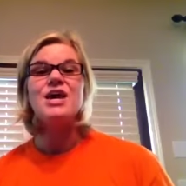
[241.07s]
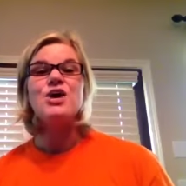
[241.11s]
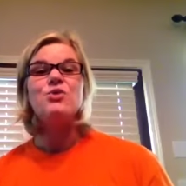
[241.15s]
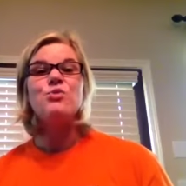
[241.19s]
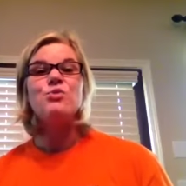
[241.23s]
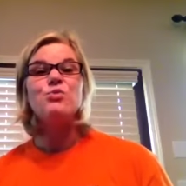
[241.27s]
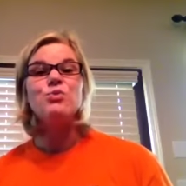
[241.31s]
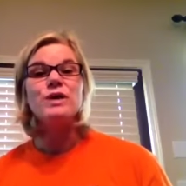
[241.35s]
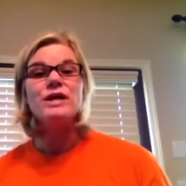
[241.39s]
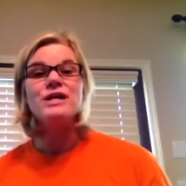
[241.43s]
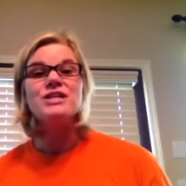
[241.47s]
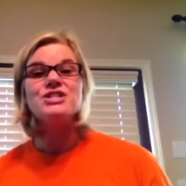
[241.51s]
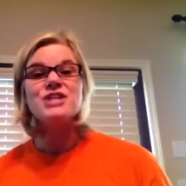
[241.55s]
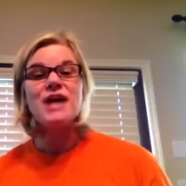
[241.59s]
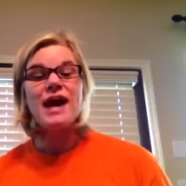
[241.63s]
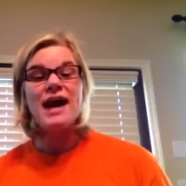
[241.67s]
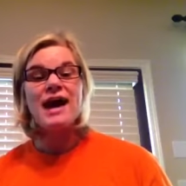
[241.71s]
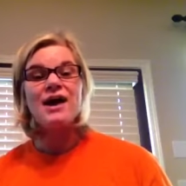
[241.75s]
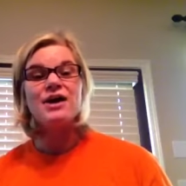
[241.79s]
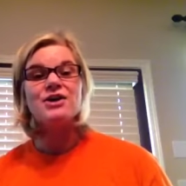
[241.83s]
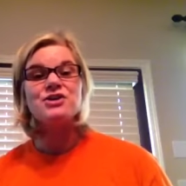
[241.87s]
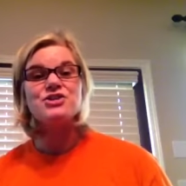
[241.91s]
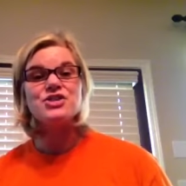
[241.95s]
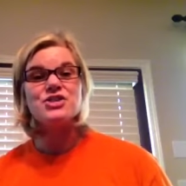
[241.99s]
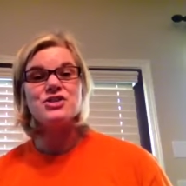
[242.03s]
reach
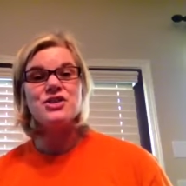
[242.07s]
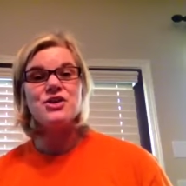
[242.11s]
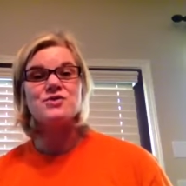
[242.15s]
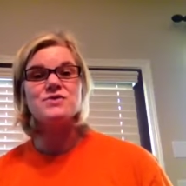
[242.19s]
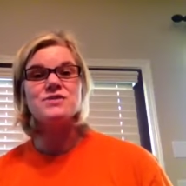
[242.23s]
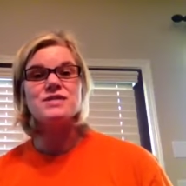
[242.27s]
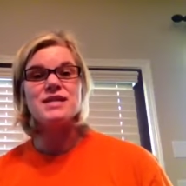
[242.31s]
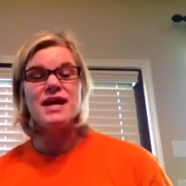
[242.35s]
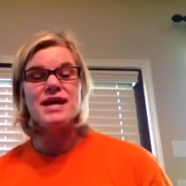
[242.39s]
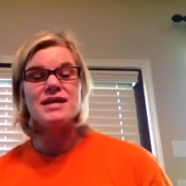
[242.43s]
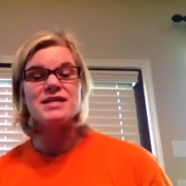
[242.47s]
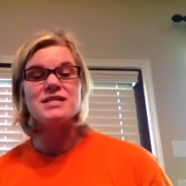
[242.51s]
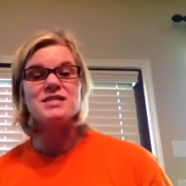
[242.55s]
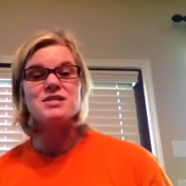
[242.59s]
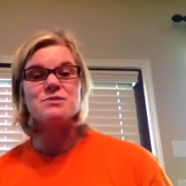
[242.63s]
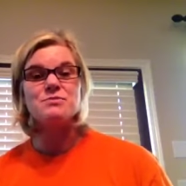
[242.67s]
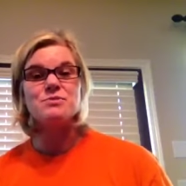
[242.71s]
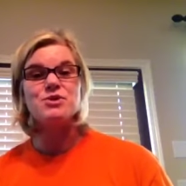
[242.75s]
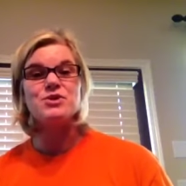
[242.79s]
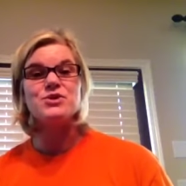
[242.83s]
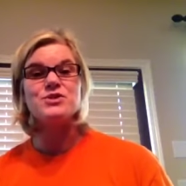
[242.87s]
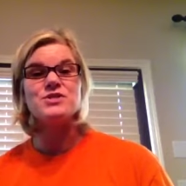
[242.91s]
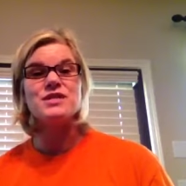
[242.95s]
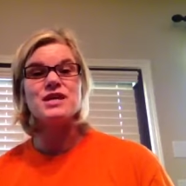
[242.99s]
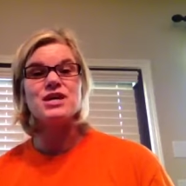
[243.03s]
out to those
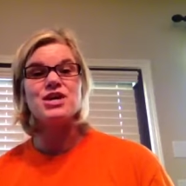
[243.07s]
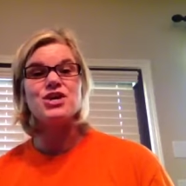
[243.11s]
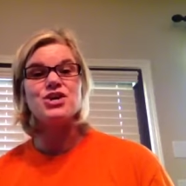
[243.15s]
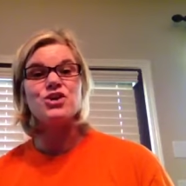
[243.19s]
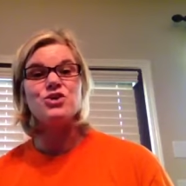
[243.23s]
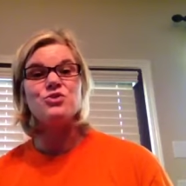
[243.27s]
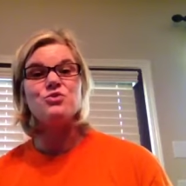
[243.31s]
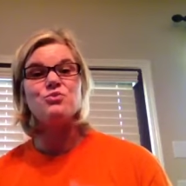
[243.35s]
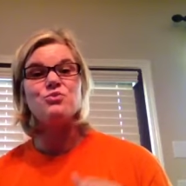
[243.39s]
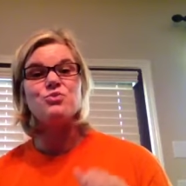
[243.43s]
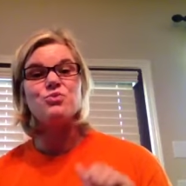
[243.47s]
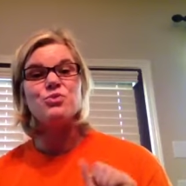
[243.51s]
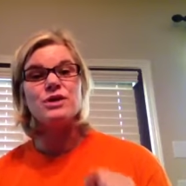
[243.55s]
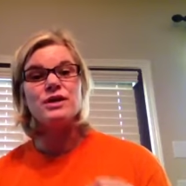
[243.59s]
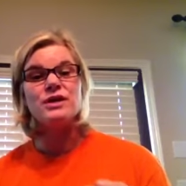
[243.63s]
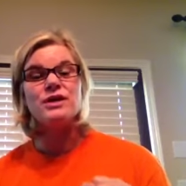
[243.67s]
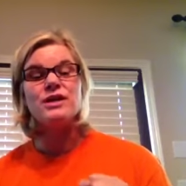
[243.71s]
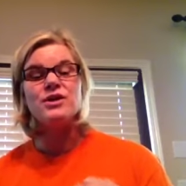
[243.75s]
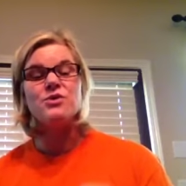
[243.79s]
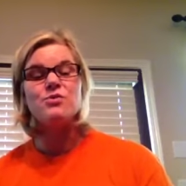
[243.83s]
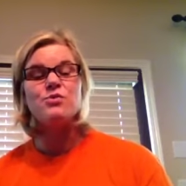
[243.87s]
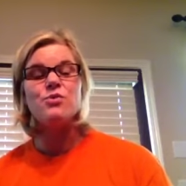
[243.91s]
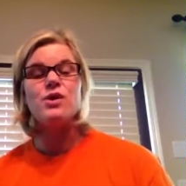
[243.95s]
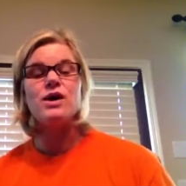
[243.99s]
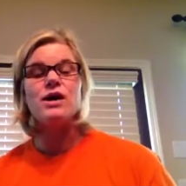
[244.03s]
customers that you
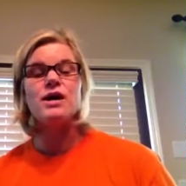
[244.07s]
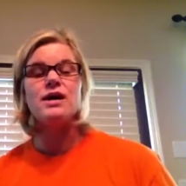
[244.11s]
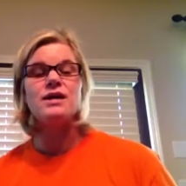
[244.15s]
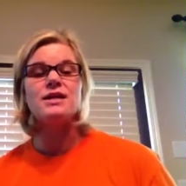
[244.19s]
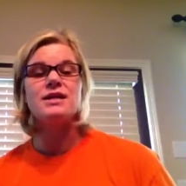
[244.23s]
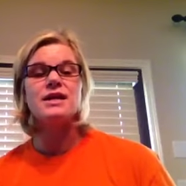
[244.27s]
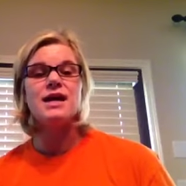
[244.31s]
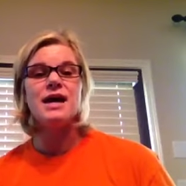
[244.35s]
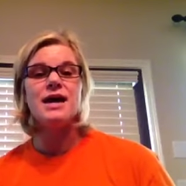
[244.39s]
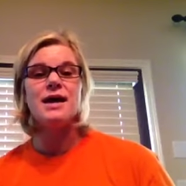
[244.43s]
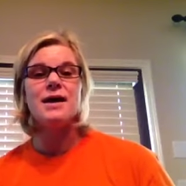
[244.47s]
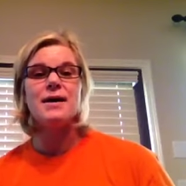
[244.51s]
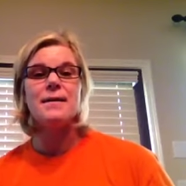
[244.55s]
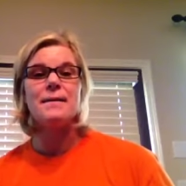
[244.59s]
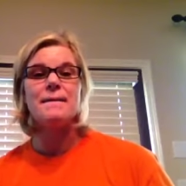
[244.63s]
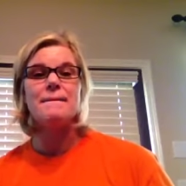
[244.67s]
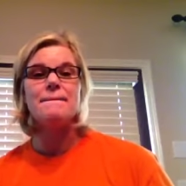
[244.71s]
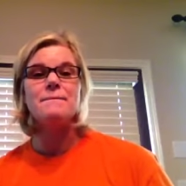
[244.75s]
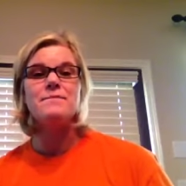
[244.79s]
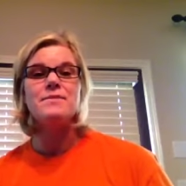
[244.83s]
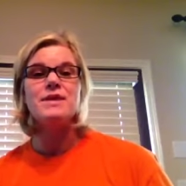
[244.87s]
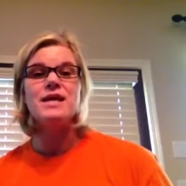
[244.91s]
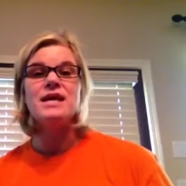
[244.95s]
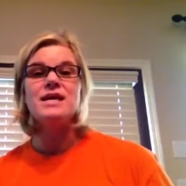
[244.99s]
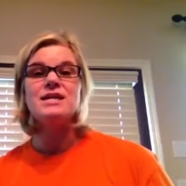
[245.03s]
really want
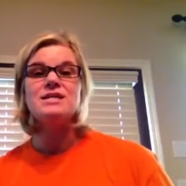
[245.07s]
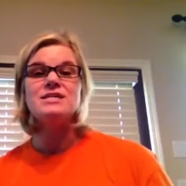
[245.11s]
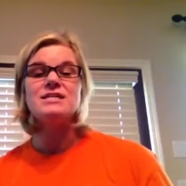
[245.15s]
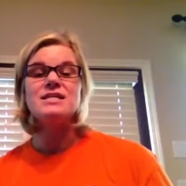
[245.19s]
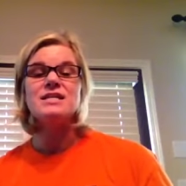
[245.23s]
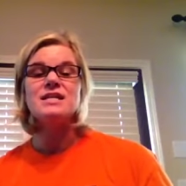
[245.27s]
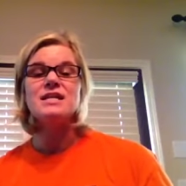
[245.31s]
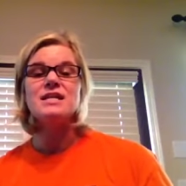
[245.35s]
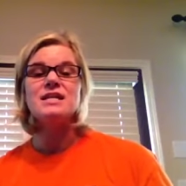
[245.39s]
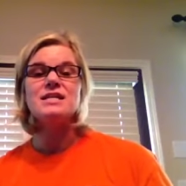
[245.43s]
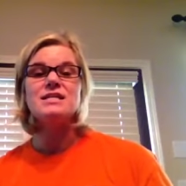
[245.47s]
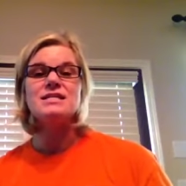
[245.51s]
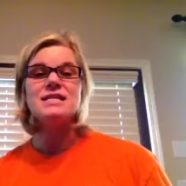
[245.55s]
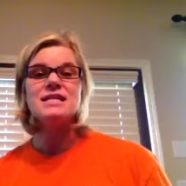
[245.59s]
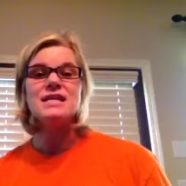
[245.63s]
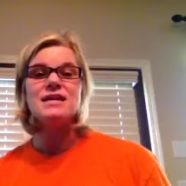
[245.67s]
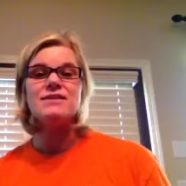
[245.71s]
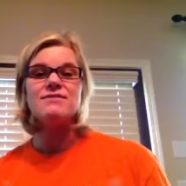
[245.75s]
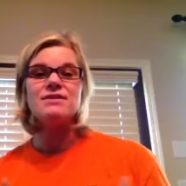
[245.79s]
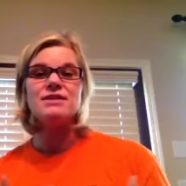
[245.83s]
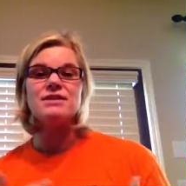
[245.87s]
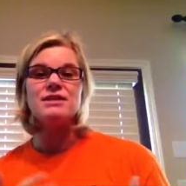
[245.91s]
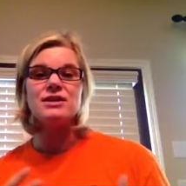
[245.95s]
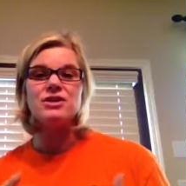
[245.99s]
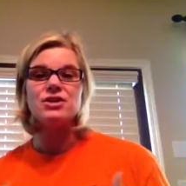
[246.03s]
um, to, to
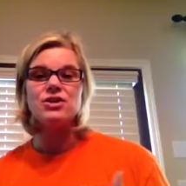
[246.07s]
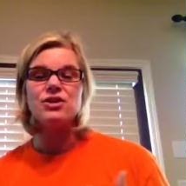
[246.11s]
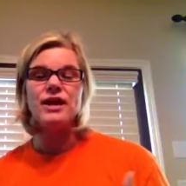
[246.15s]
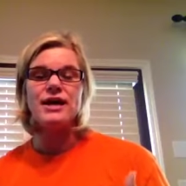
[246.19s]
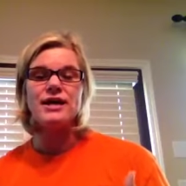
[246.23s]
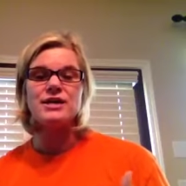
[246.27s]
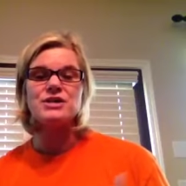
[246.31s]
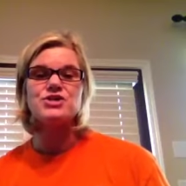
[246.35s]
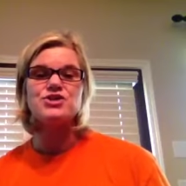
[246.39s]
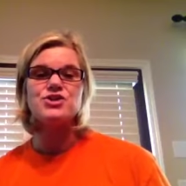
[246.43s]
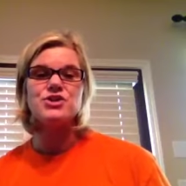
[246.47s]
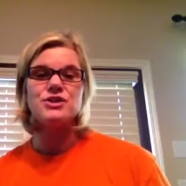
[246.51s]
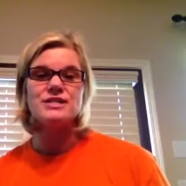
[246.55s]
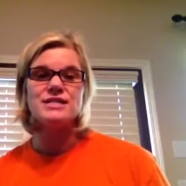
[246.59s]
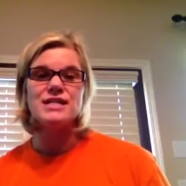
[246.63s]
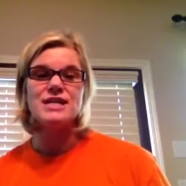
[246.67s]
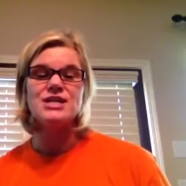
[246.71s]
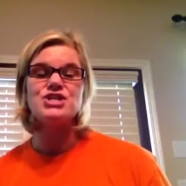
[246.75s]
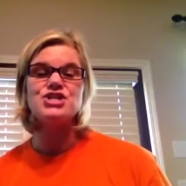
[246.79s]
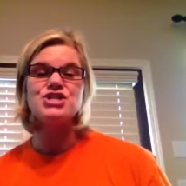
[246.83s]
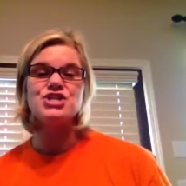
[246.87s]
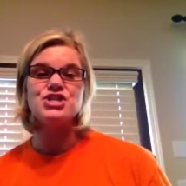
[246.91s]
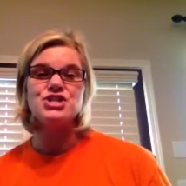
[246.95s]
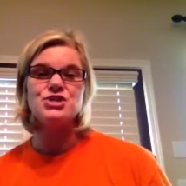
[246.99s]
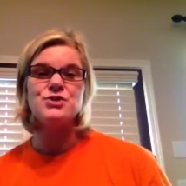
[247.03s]
give a little extra
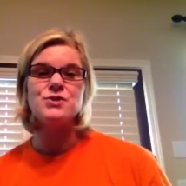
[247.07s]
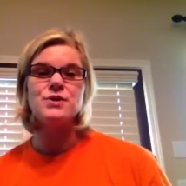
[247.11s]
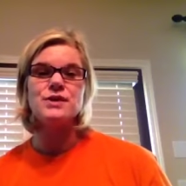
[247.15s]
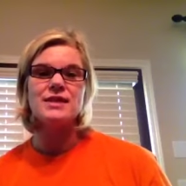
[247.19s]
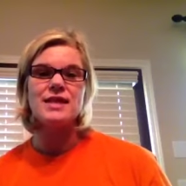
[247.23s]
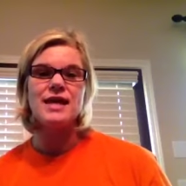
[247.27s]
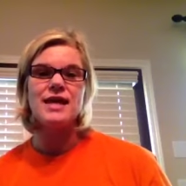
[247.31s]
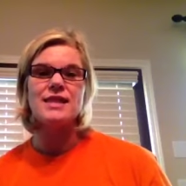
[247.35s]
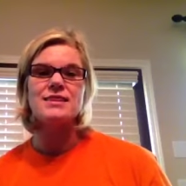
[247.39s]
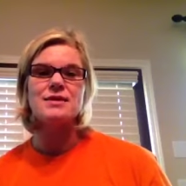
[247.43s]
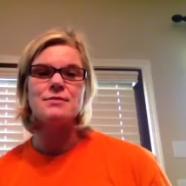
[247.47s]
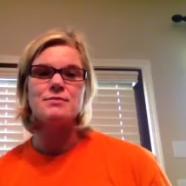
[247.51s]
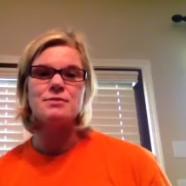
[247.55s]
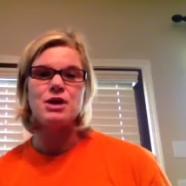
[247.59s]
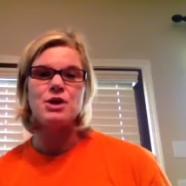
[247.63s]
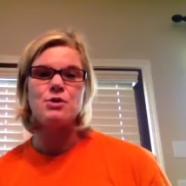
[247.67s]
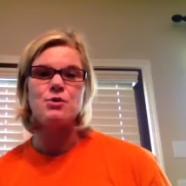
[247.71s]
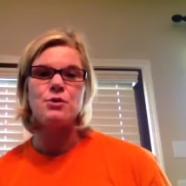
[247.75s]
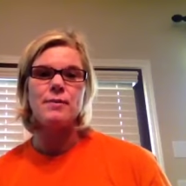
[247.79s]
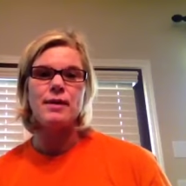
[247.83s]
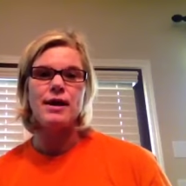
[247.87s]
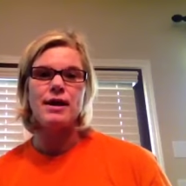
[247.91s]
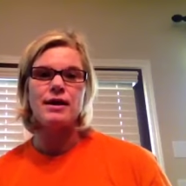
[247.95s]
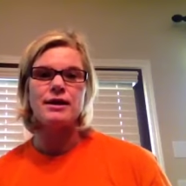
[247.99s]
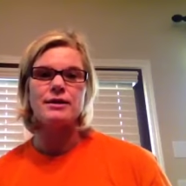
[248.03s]
attention to and let them know
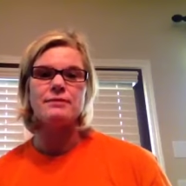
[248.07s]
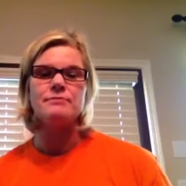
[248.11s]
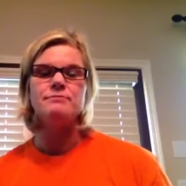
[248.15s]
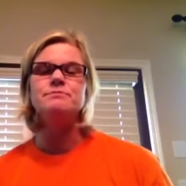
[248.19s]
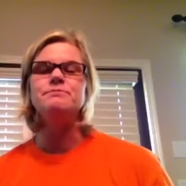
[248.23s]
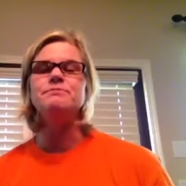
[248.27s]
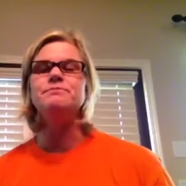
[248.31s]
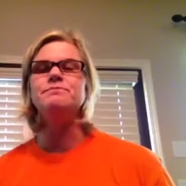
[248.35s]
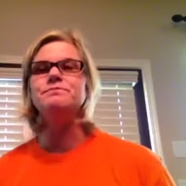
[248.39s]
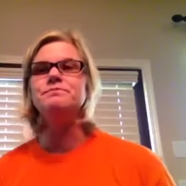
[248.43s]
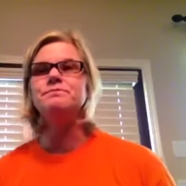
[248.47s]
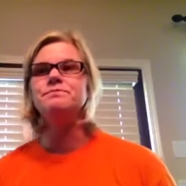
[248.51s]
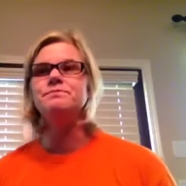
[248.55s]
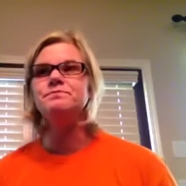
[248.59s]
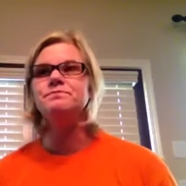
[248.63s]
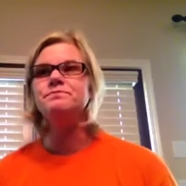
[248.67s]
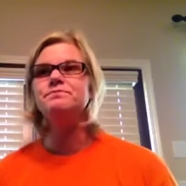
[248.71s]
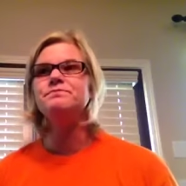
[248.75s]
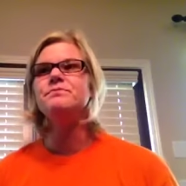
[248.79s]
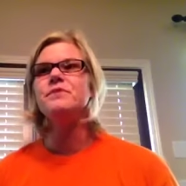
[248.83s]
about it.